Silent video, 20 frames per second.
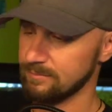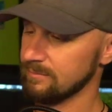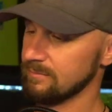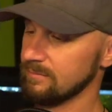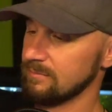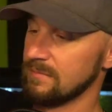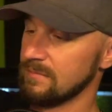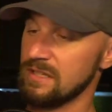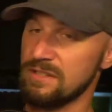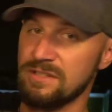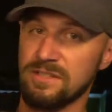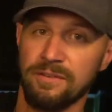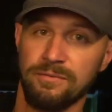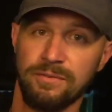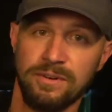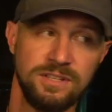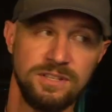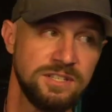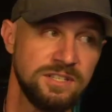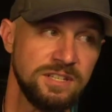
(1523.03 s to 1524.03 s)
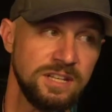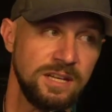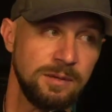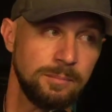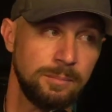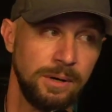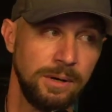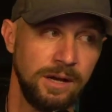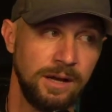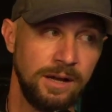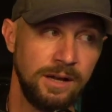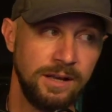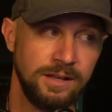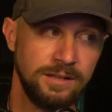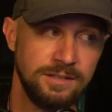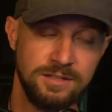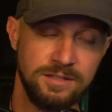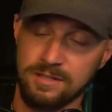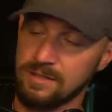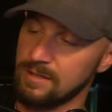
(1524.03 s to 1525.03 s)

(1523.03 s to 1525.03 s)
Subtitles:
These different seed pods.